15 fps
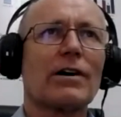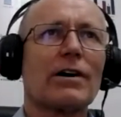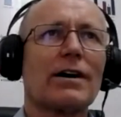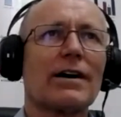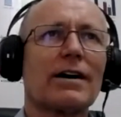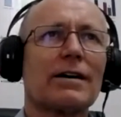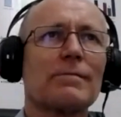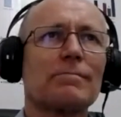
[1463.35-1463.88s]

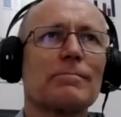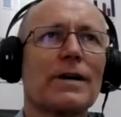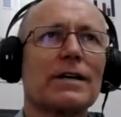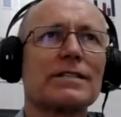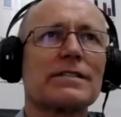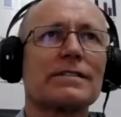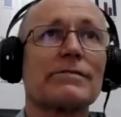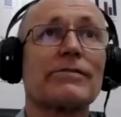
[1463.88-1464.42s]
um, a
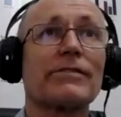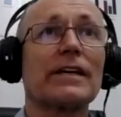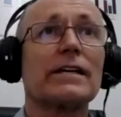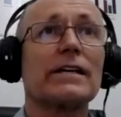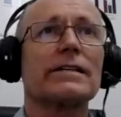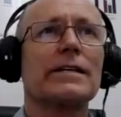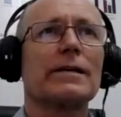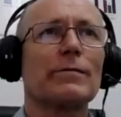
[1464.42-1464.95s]

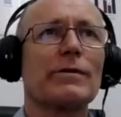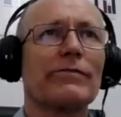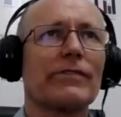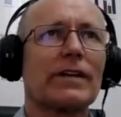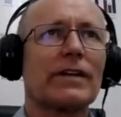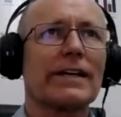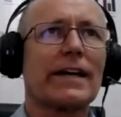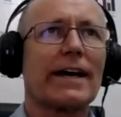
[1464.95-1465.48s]
severe
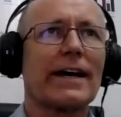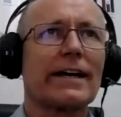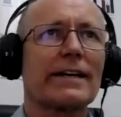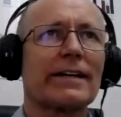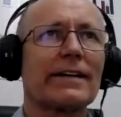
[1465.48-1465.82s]
hemophiliac,